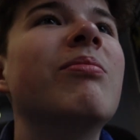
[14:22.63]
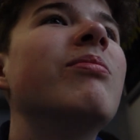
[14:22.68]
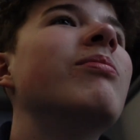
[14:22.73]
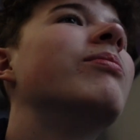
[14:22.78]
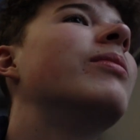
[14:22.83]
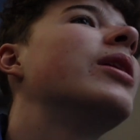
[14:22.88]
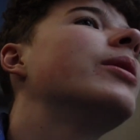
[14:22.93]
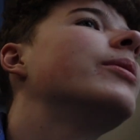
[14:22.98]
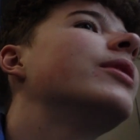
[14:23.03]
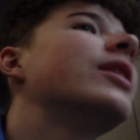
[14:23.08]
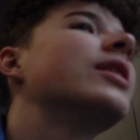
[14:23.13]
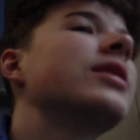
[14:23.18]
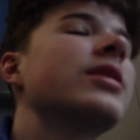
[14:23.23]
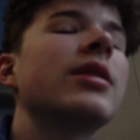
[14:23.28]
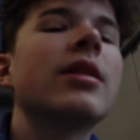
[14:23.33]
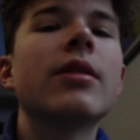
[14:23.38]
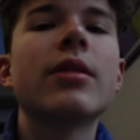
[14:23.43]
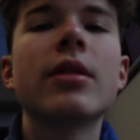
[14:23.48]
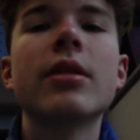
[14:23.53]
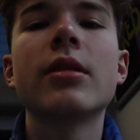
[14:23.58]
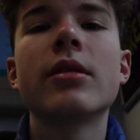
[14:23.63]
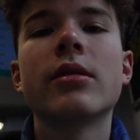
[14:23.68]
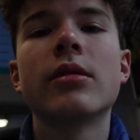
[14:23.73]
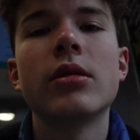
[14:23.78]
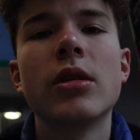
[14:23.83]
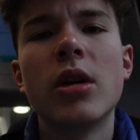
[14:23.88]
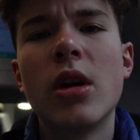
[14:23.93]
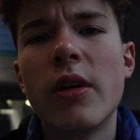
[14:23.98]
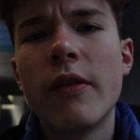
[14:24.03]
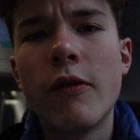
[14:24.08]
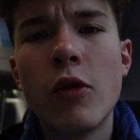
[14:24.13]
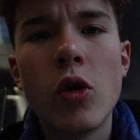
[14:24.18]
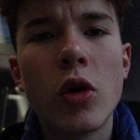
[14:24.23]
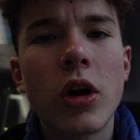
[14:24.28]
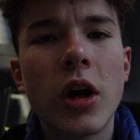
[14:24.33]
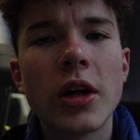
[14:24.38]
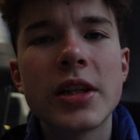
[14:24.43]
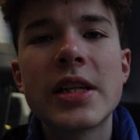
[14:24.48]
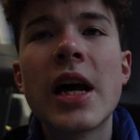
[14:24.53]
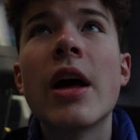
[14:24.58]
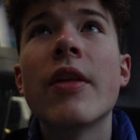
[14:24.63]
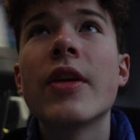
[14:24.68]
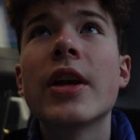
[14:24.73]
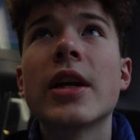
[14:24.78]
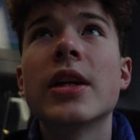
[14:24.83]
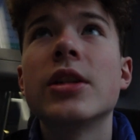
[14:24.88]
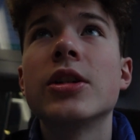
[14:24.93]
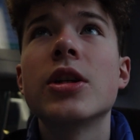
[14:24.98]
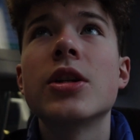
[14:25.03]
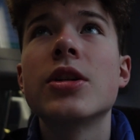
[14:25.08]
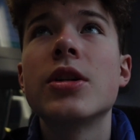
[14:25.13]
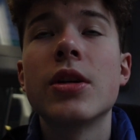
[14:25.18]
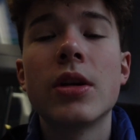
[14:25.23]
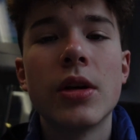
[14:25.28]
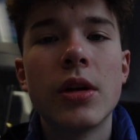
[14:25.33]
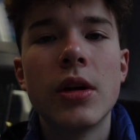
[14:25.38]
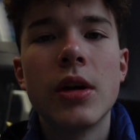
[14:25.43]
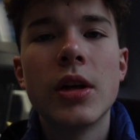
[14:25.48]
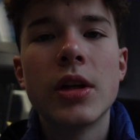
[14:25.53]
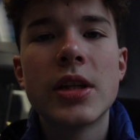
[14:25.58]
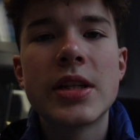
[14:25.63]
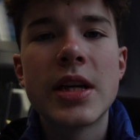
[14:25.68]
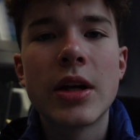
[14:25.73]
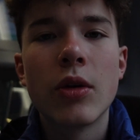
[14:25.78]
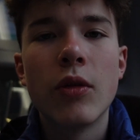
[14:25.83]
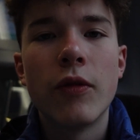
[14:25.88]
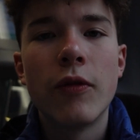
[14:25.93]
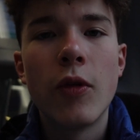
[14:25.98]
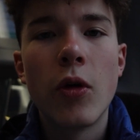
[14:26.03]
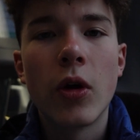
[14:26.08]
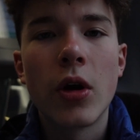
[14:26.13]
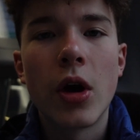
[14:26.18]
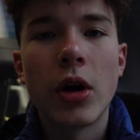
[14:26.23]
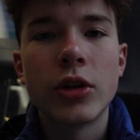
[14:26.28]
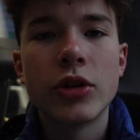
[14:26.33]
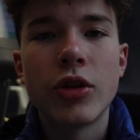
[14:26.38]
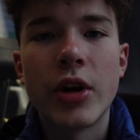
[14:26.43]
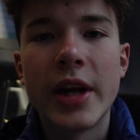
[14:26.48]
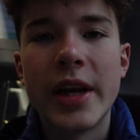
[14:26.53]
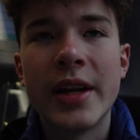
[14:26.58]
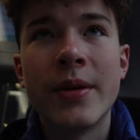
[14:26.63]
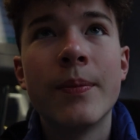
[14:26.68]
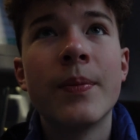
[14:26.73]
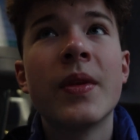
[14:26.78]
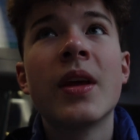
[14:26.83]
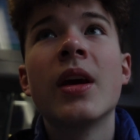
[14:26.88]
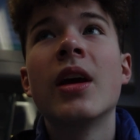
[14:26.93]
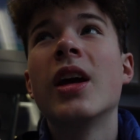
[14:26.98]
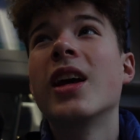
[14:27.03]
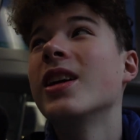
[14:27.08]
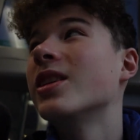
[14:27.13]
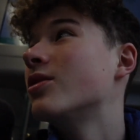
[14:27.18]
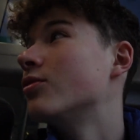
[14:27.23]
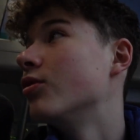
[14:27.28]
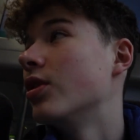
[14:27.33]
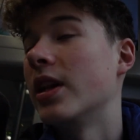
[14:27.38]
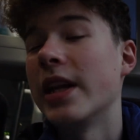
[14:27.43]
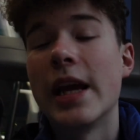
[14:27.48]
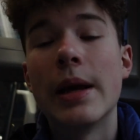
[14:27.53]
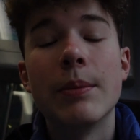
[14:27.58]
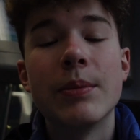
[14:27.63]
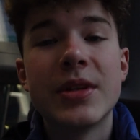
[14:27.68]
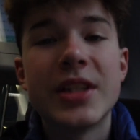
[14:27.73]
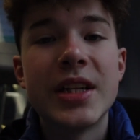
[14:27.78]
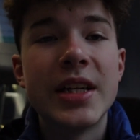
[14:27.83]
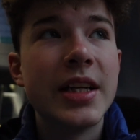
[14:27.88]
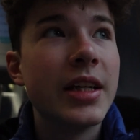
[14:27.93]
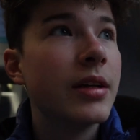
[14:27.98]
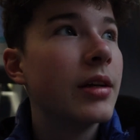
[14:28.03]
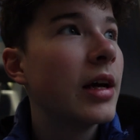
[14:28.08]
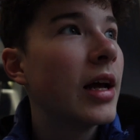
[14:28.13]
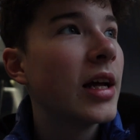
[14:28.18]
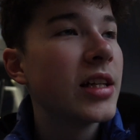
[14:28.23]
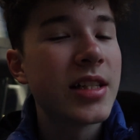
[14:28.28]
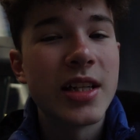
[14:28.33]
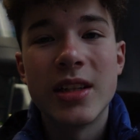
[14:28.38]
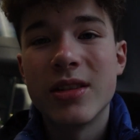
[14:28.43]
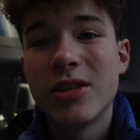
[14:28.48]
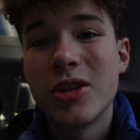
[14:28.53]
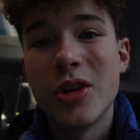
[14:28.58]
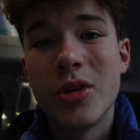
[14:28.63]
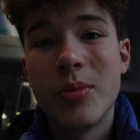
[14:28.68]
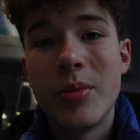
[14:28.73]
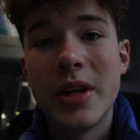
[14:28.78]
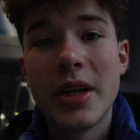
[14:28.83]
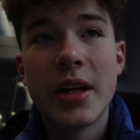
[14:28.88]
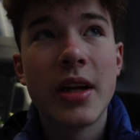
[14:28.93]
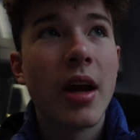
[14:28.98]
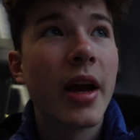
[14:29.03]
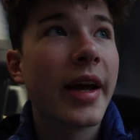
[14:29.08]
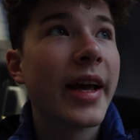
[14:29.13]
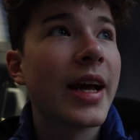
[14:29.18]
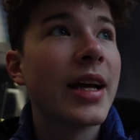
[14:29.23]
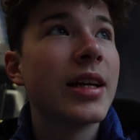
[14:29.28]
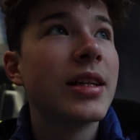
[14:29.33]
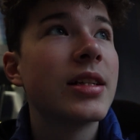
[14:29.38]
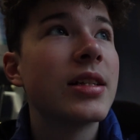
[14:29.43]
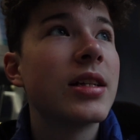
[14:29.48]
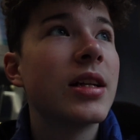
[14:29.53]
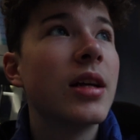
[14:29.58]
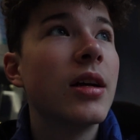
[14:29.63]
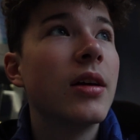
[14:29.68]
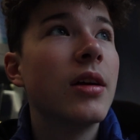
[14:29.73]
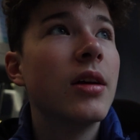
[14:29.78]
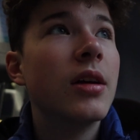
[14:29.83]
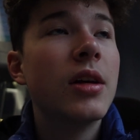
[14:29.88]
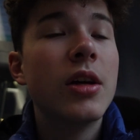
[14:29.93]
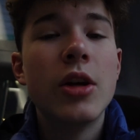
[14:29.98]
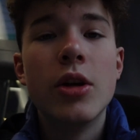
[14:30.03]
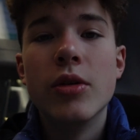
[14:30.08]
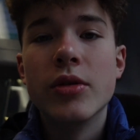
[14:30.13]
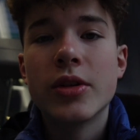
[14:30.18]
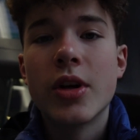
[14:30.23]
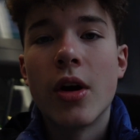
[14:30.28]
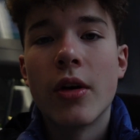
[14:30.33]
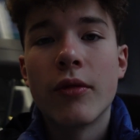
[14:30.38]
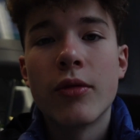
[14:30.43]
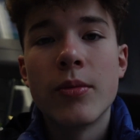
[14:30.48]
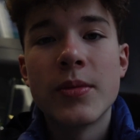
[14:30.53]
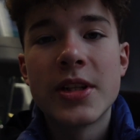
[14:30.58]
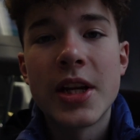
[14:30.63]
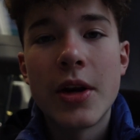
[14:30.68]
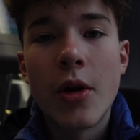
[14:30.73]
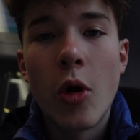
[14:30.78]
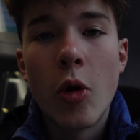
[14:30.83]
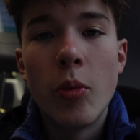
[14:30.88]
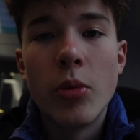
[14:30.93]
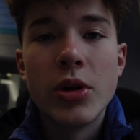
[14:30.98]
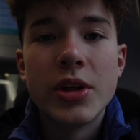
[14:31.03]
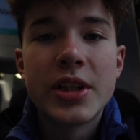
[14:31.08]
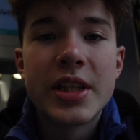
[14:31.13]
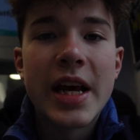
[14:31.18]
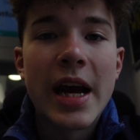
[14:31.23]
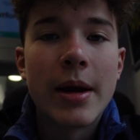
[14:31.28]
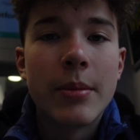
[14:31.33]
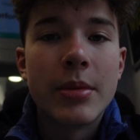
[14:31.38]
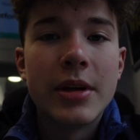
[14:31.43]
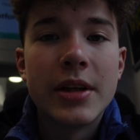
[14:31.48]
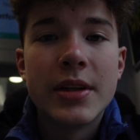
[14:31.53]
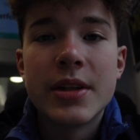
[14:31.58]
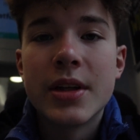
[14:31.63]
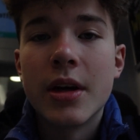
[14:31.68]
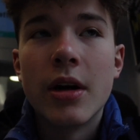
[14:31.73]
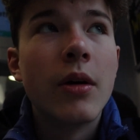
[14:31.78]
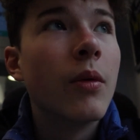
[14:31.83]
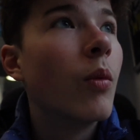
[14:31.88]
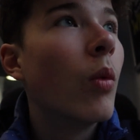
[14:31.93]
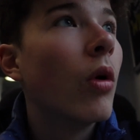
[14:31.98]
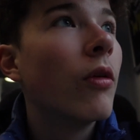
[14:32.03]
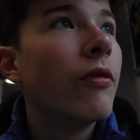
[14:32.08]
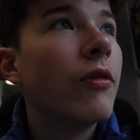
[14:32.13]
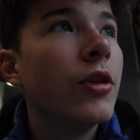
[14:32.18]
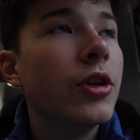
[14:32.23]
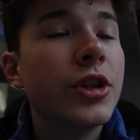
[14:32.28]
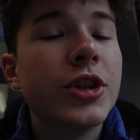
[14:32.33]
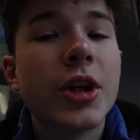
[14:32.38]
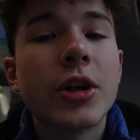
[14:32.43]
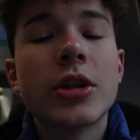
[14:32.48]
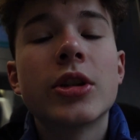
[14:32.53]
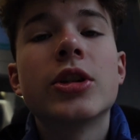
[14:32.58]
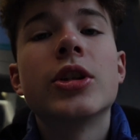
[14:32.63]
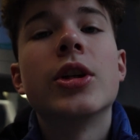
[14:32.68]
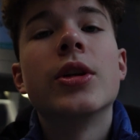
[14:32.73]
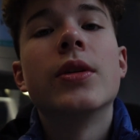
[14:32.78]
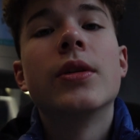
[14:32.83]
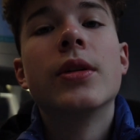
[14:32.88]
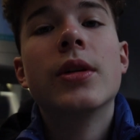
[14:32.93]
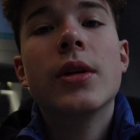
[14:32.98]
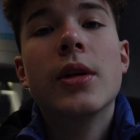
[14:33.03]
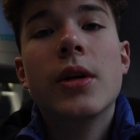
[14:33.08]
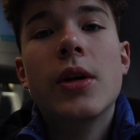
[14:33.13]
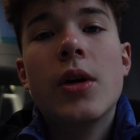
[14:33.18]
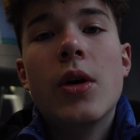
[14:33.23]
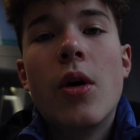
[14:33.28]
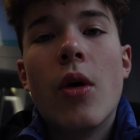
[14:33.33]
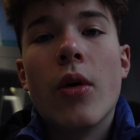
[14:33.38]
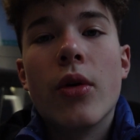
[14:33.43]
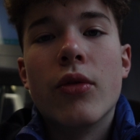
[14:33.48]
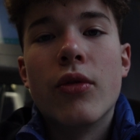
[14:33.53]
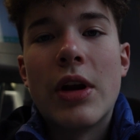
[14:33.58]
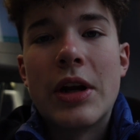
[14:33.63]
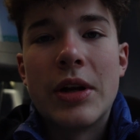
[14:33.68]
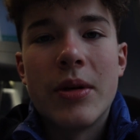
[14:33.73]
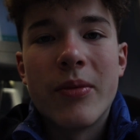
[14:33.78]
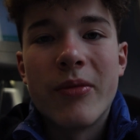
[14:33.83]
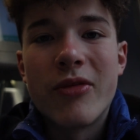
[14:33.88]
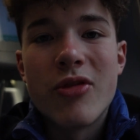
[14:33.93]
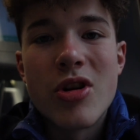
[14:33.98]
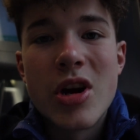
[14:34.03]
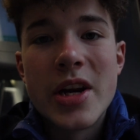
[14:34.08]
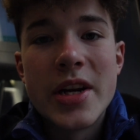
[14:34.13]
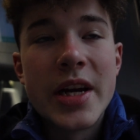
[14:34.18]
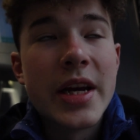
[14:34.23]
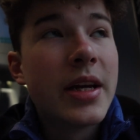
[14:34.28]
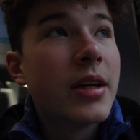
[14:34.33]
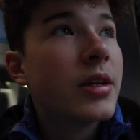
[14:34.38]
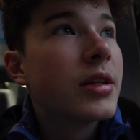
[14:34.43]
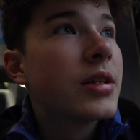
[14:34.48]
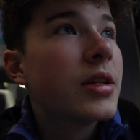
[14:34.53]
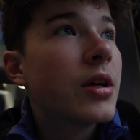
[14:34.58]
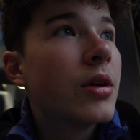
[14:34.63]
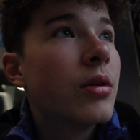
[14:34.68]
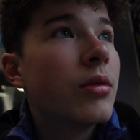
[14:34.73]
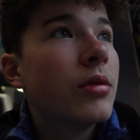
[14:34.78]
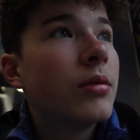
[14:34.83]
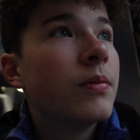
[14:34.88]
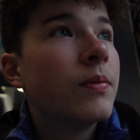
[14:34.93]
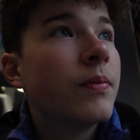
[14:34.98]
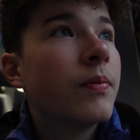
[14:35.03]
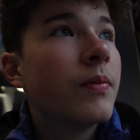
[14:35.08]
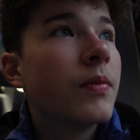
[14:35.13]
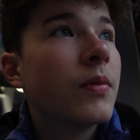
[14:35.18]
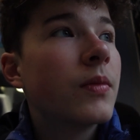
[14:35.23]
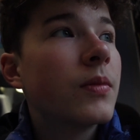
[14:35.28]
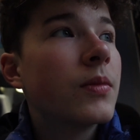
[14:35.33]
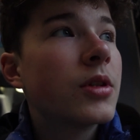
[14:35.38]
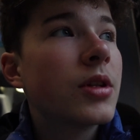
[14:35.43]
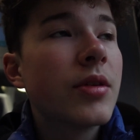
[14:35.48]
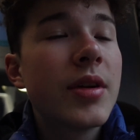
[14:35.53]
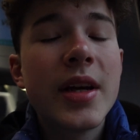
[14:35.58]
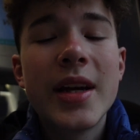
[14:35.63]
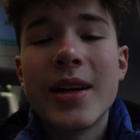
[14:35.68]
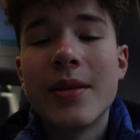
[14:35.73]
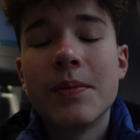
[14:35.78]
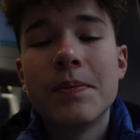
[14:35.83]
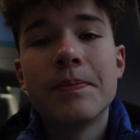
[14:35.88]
Maybe there's another 4-car stay. I think it's just a single 4-car train. It's really empty, as it should be, I guess. Who's going from St Albans to Abbey to Watford Junction on a random Friday? So yeah,